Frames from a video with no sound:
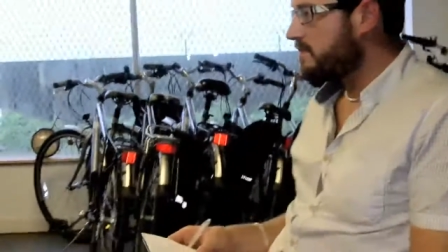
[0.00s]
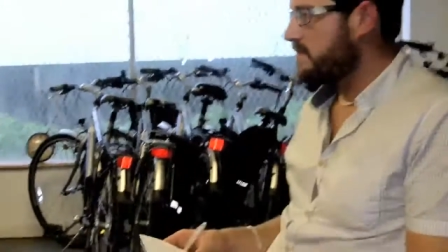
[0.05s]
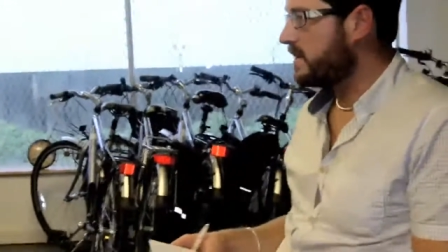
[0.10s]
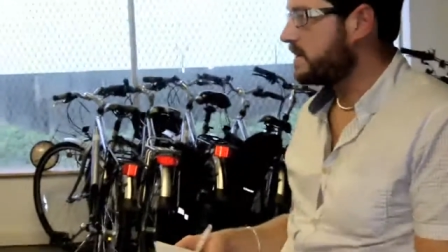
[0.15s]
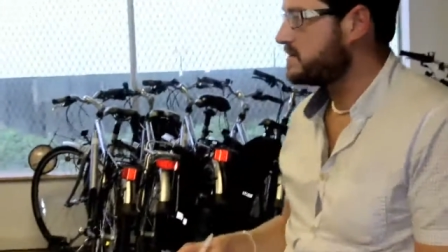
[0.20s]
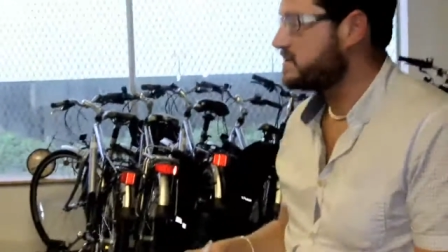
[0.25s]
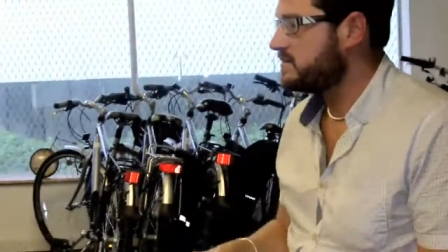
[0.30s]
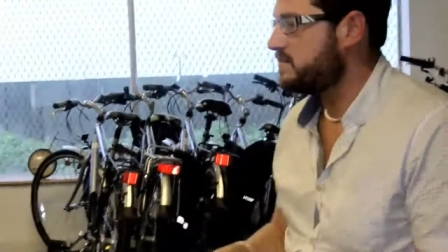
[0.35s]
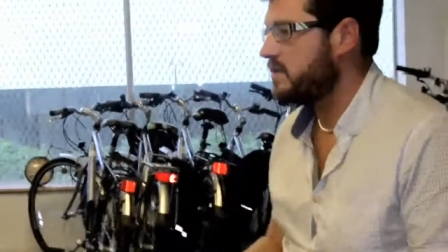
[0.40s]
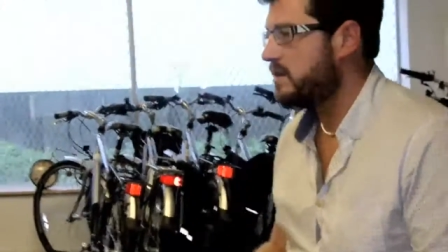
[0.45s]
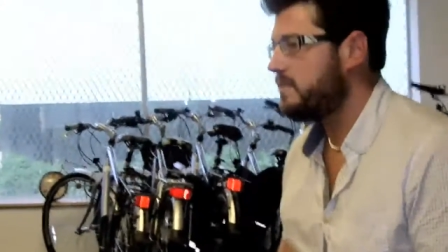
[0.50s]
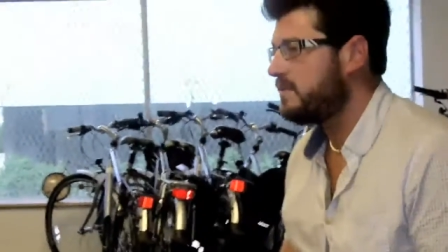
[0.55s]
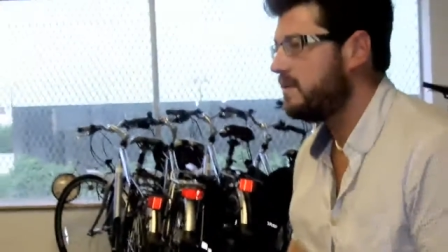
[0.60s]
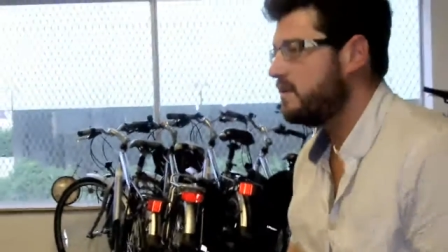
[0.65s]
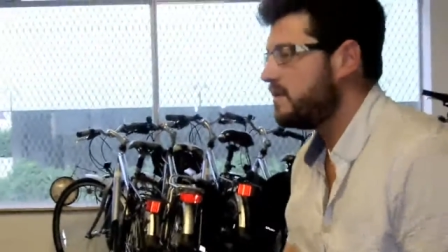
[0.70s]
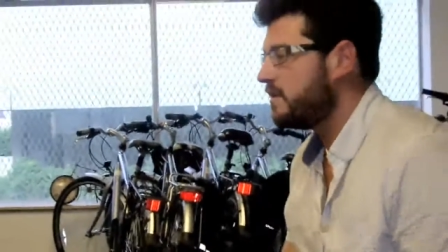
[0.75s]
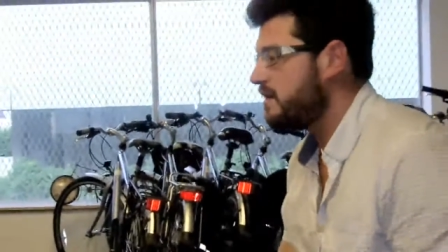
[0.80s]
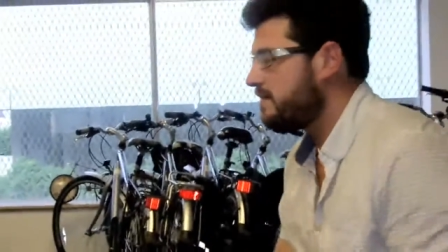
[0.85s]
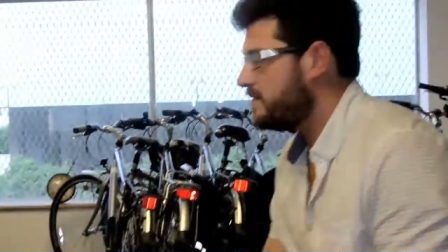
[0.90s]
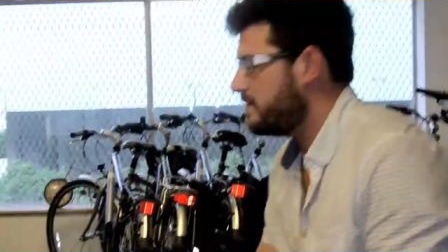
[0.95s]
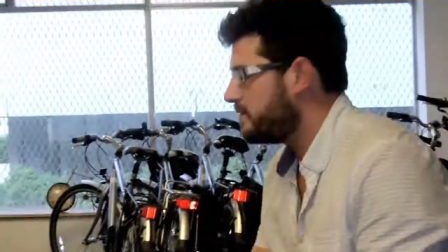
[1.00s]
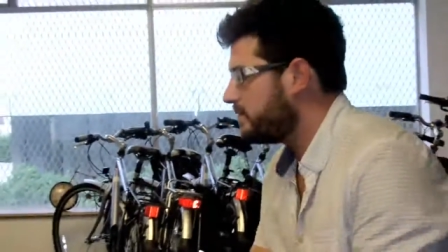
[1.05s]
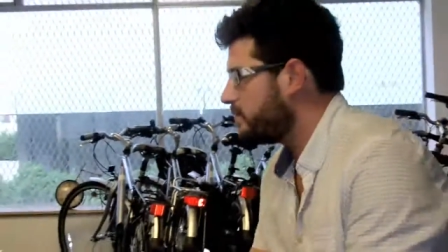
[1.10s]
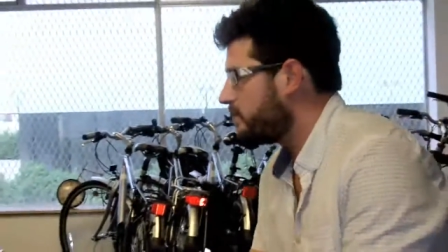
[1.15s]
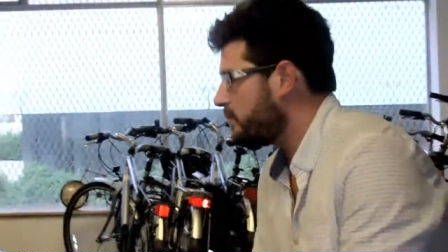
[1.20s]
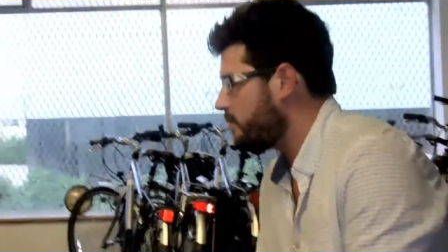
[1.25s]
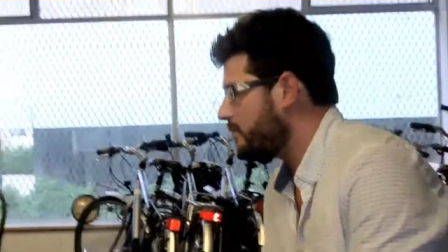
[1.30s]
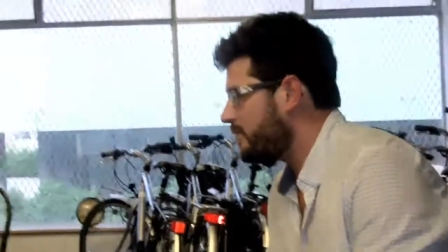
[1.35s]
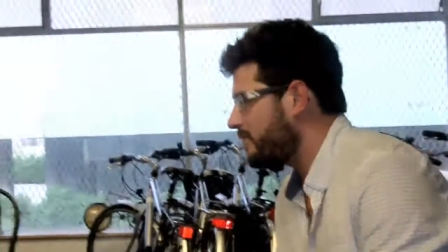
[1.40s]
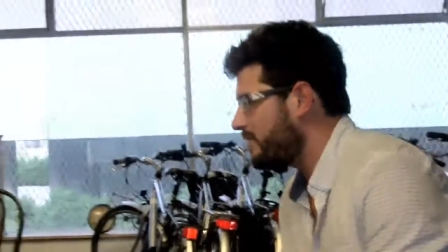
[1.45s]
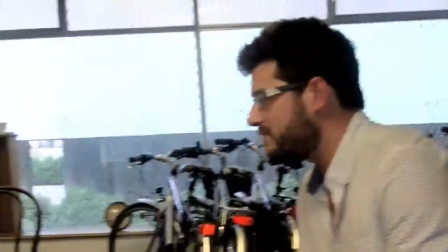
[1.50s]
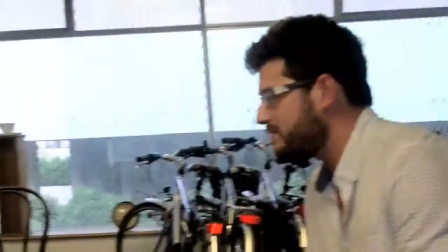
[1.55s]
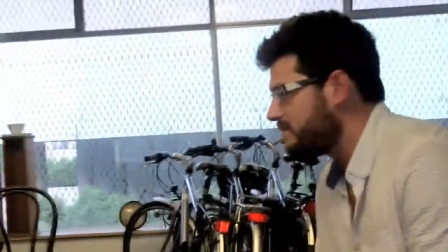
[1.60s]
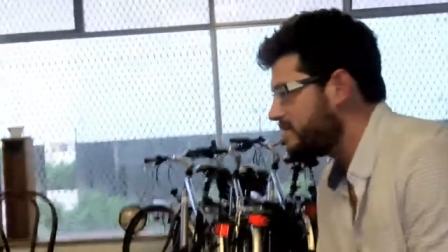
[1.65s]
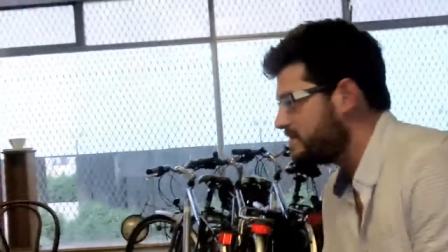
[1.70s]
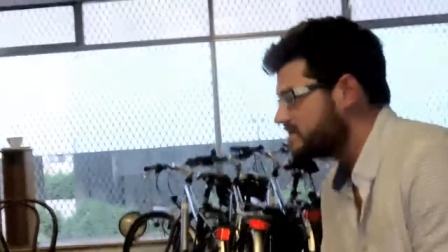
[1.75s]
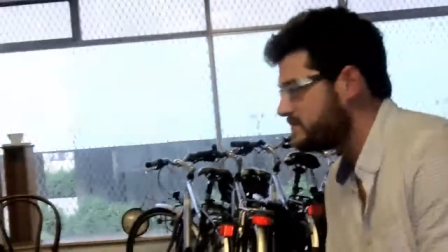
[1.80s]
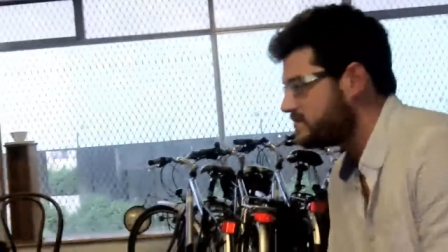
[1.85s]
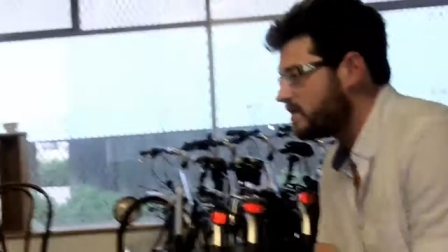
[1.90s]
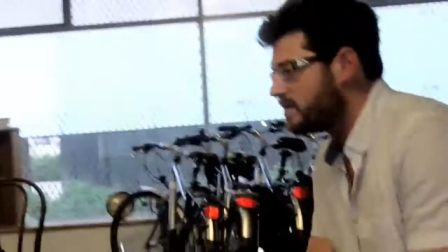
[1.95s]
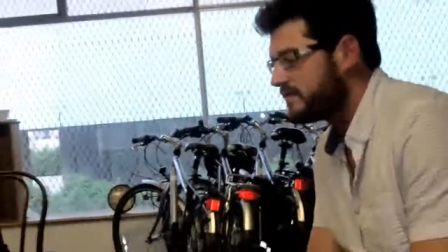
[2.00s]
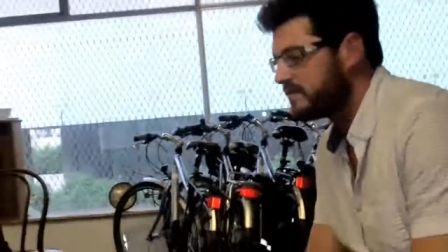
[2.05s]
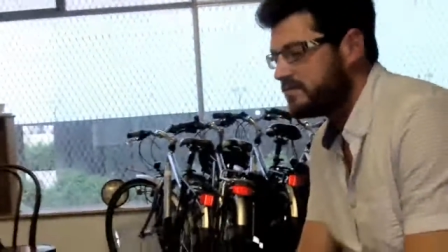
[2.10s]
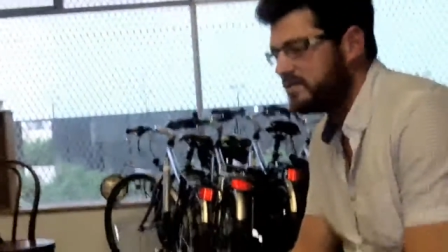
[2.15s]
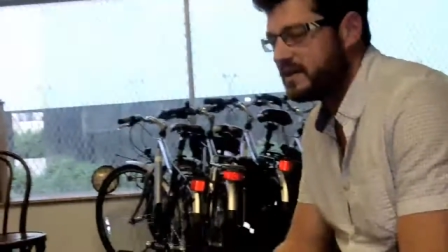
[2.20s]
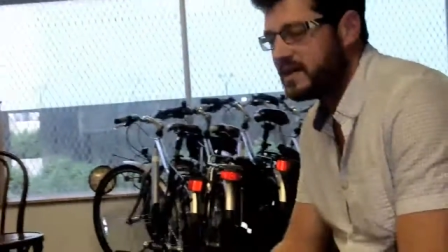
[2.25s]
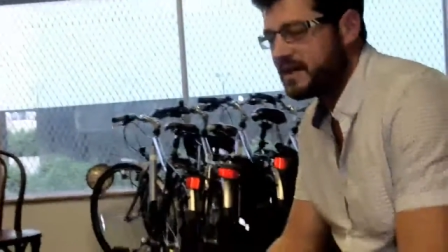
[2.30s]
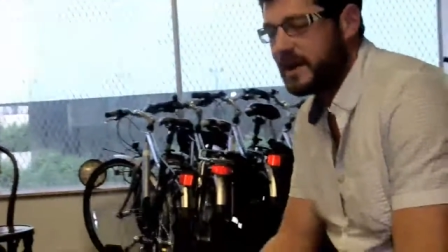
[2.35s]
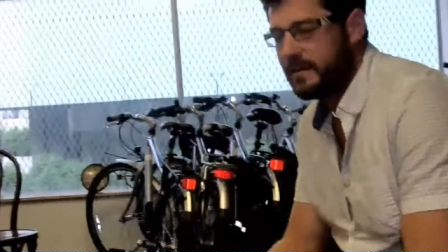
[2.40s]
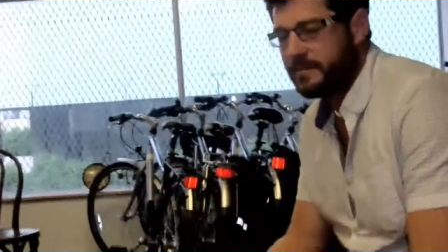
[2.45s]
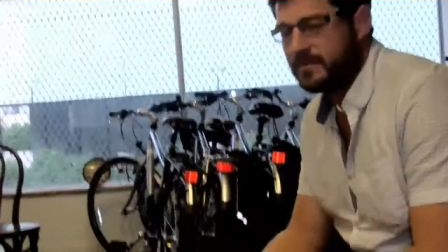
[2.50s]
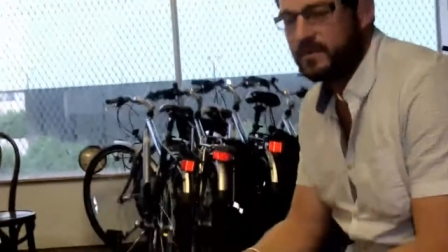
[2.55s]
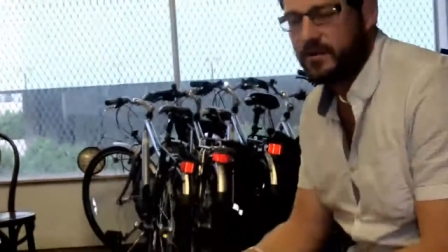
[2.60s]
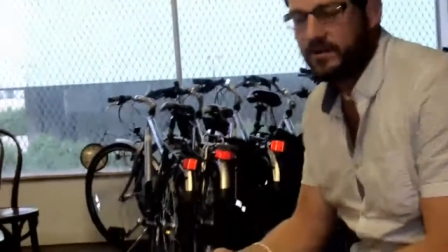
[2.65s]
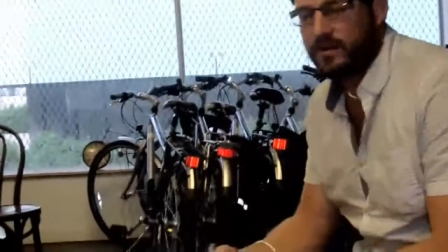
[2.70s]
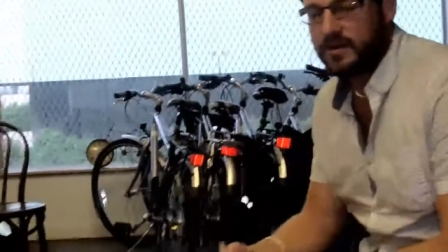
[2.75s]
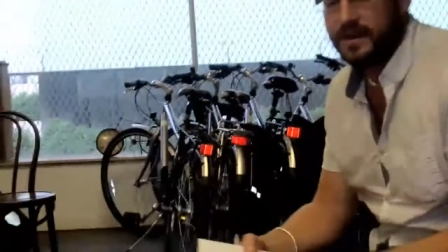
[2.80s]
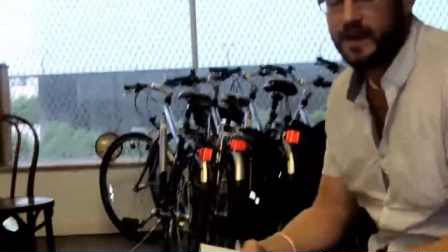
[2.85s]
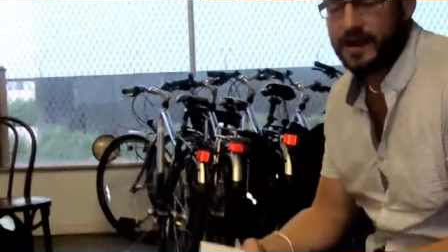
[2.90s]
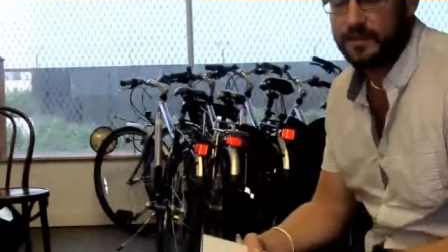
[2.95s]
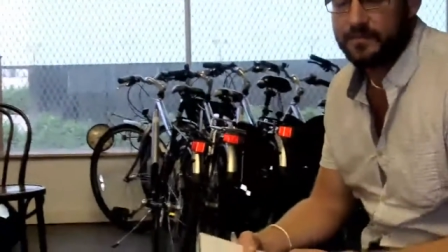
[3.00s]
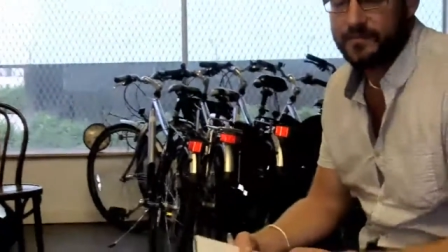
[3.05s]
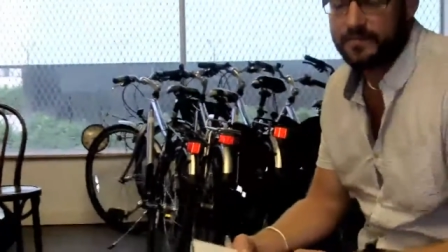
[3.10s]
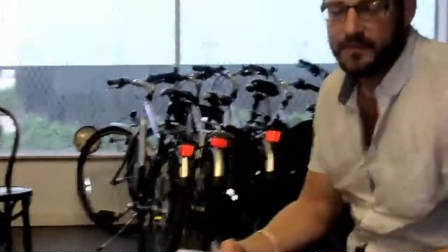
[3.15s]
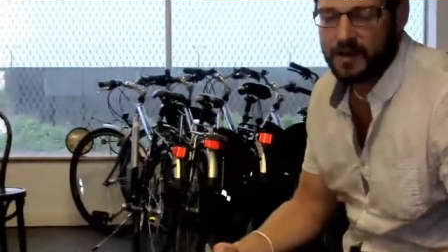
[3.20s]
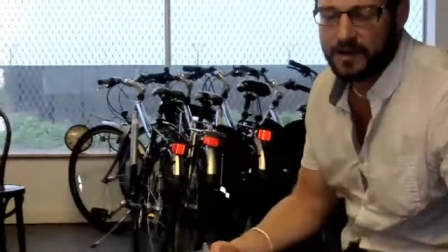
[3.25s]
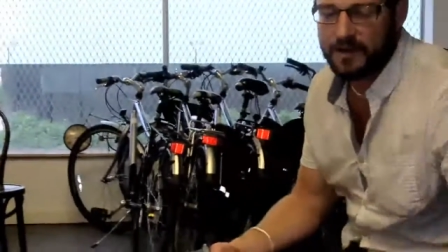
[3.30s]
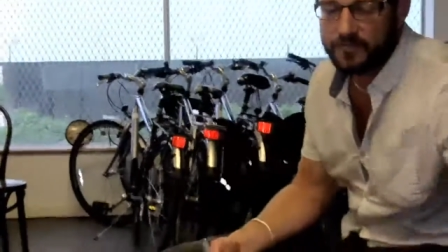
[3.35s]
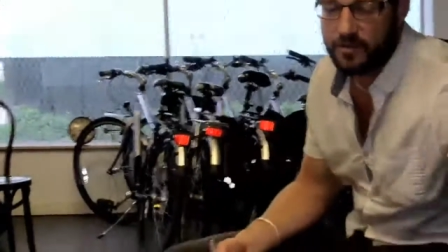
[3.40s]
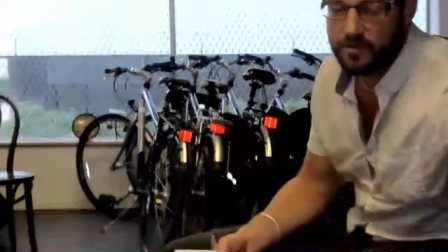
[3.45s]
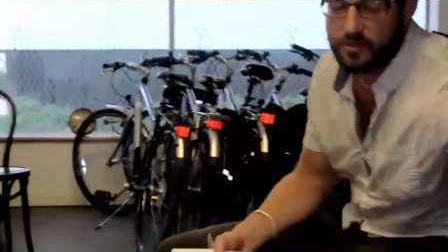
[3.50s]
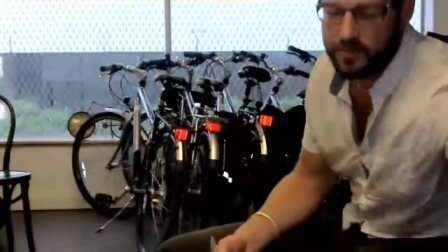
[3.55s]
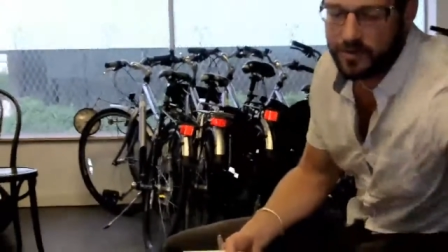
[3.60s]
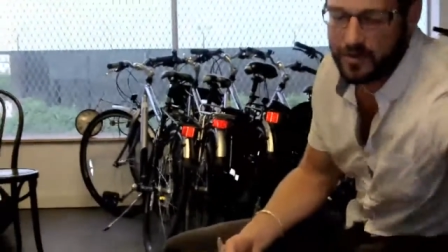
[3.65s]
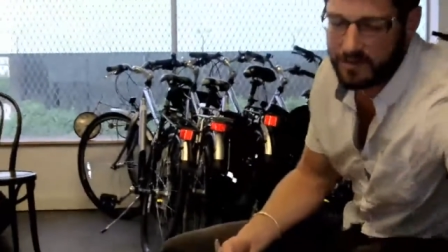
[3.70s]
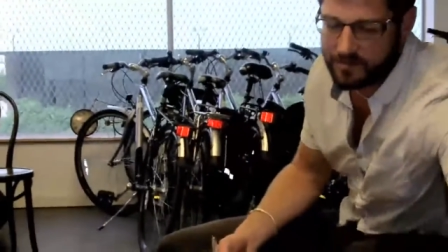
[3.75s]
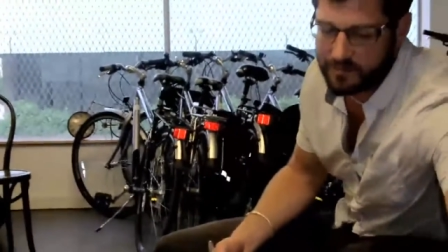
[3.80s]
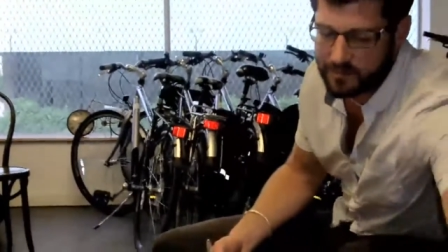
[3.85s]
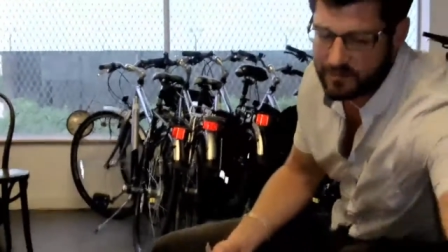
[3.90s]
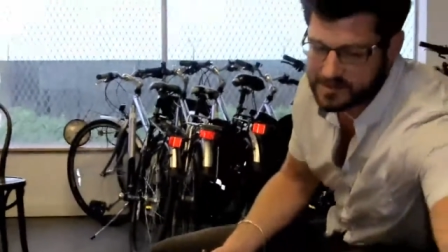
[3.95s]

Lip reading: Thanks everyone. I mean, I suppose it's worth recapping on, after all the